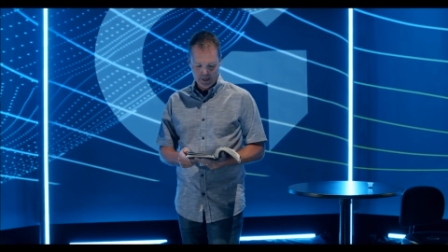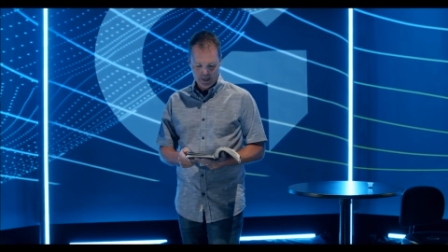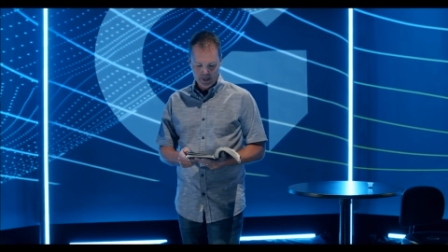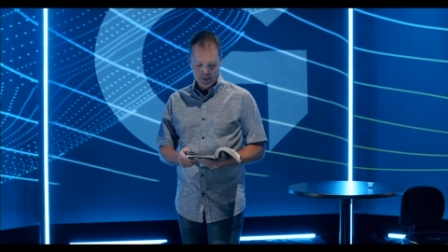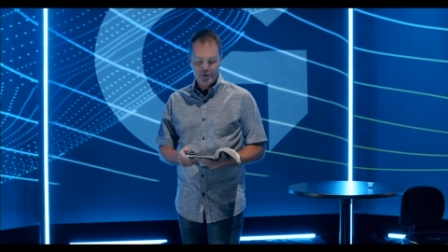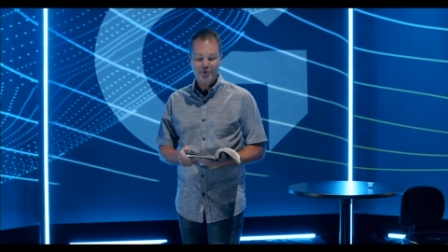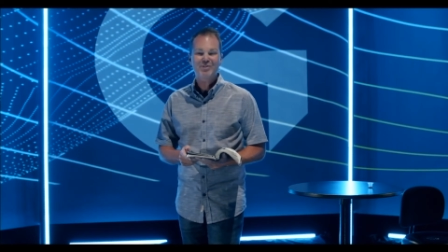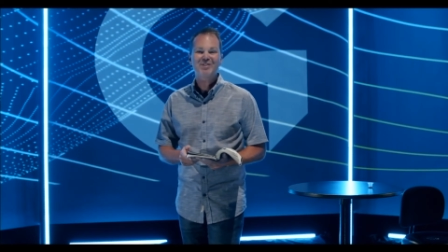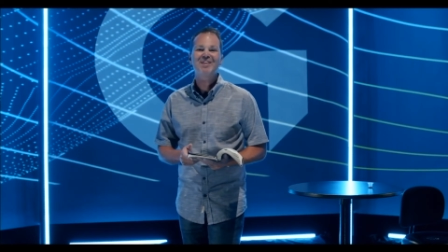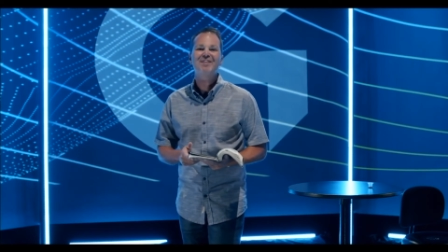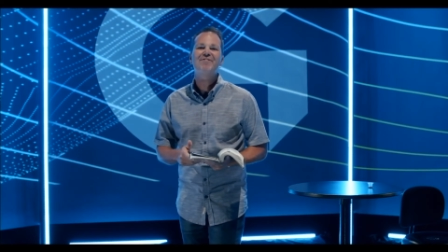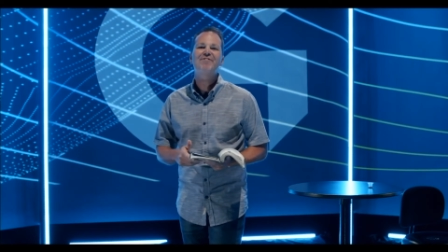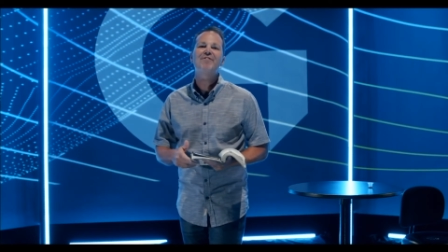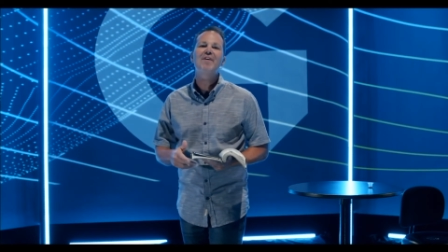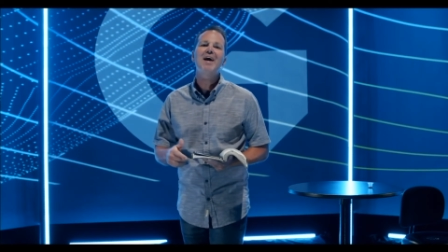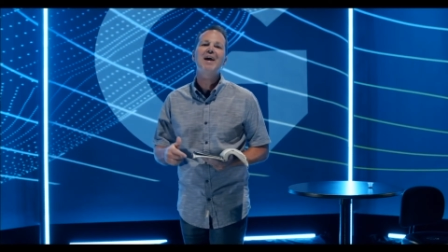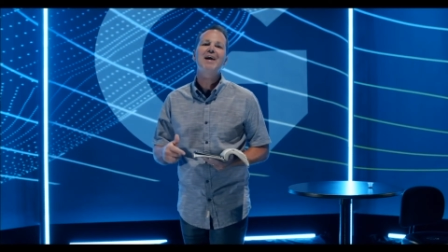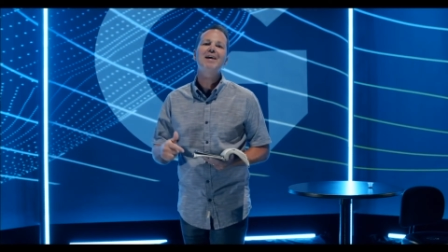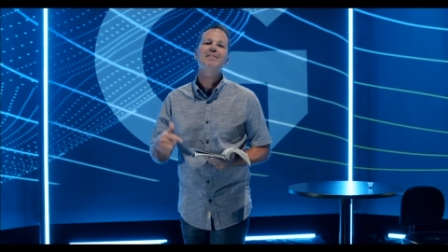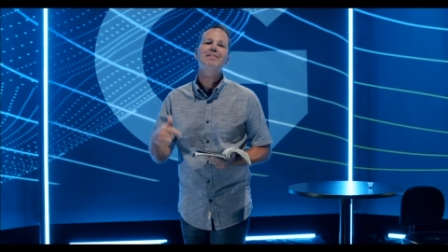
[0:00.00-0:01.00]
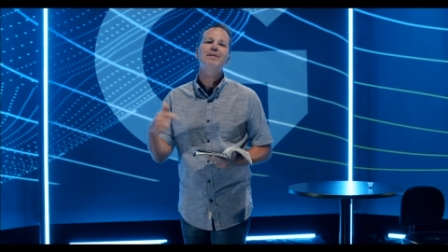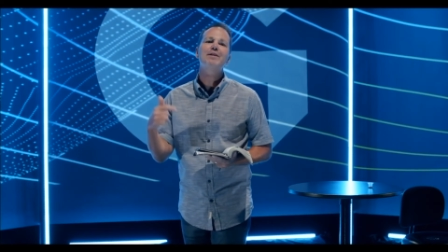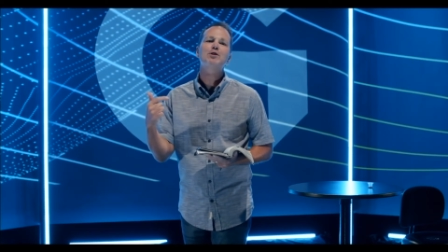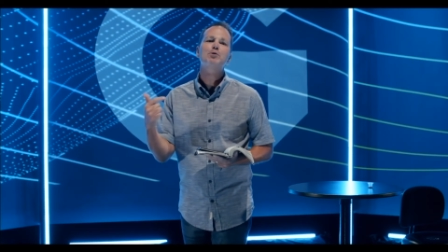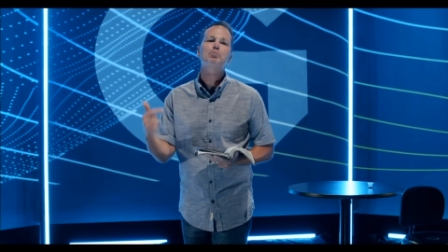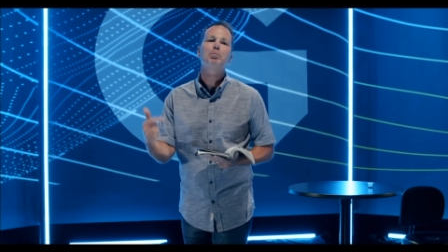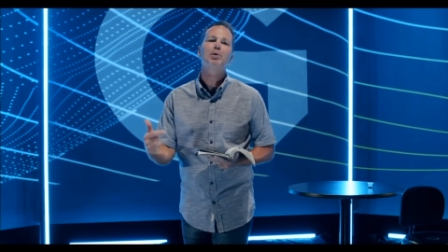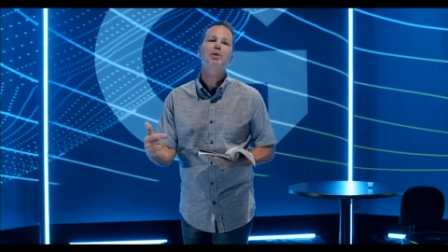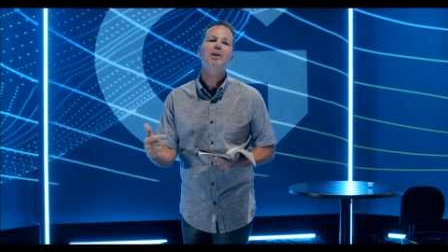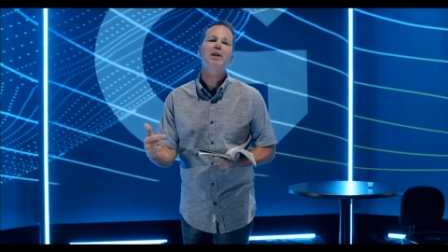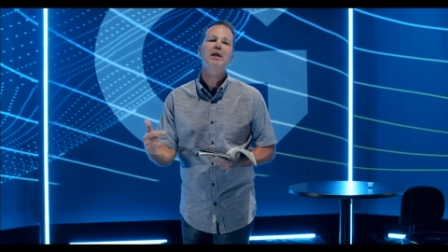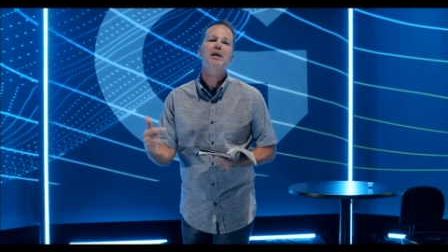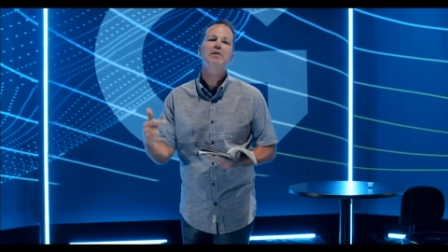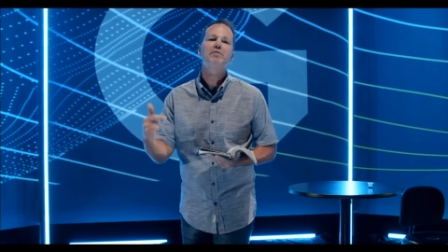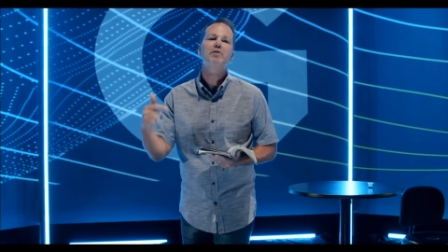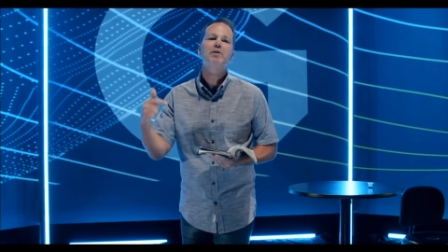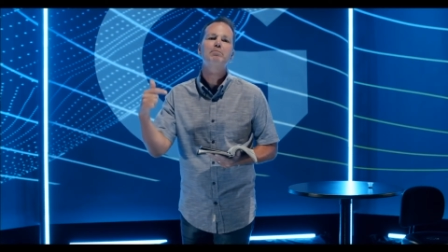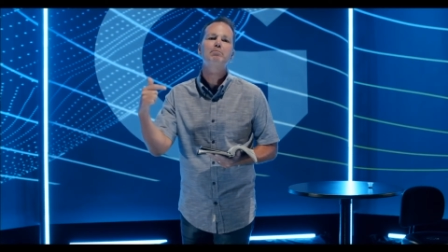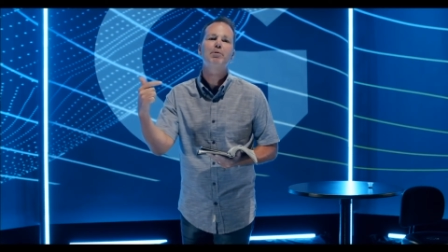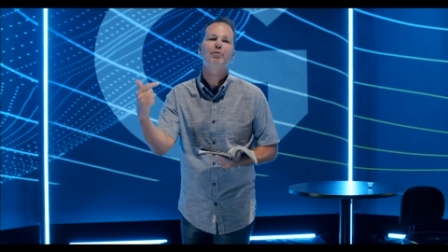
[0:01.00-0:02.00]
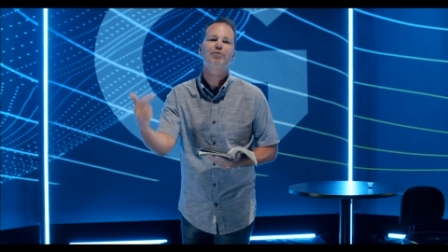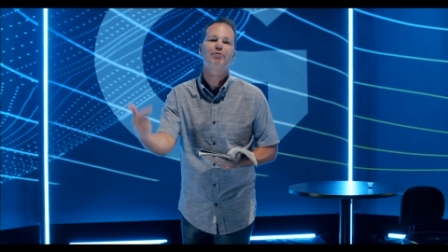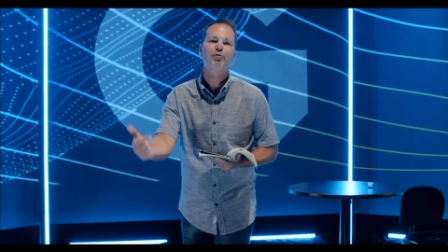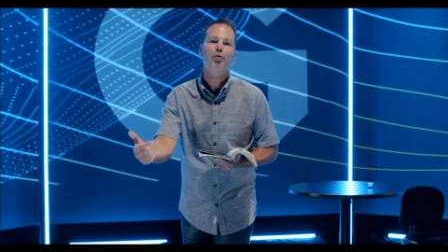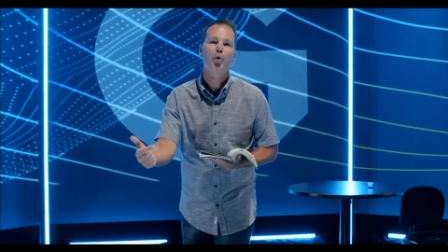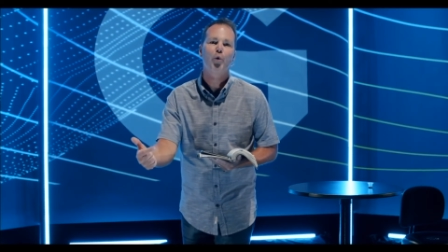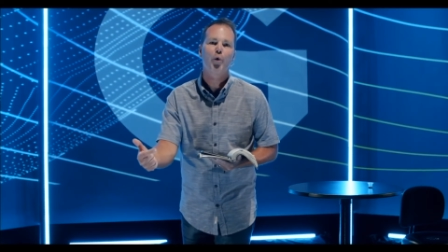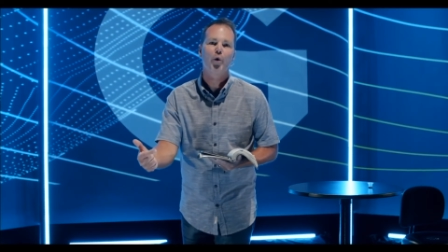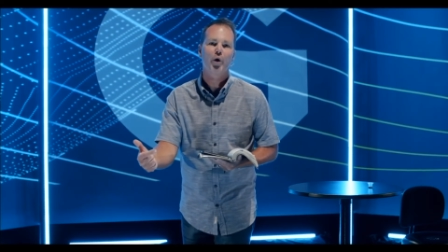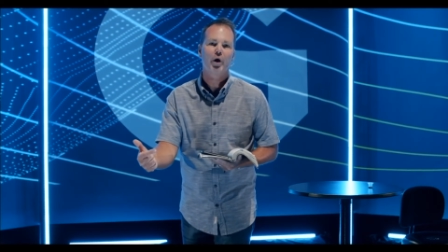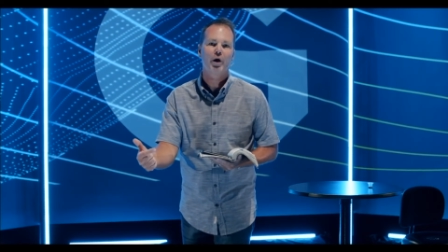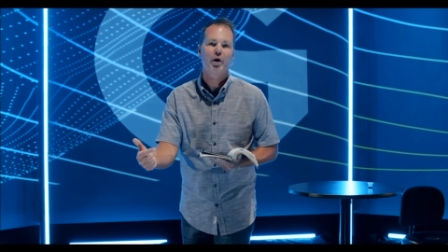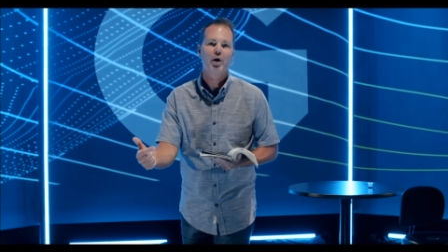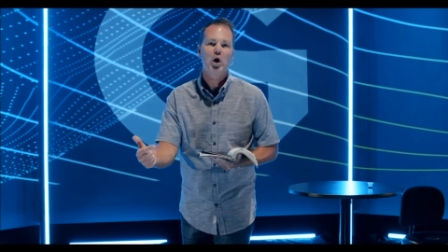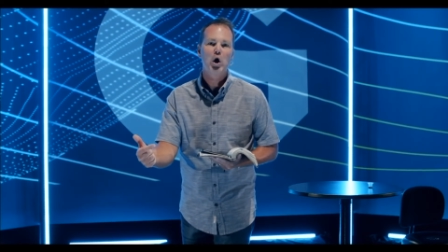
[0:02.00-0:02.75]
You see, faith is believing before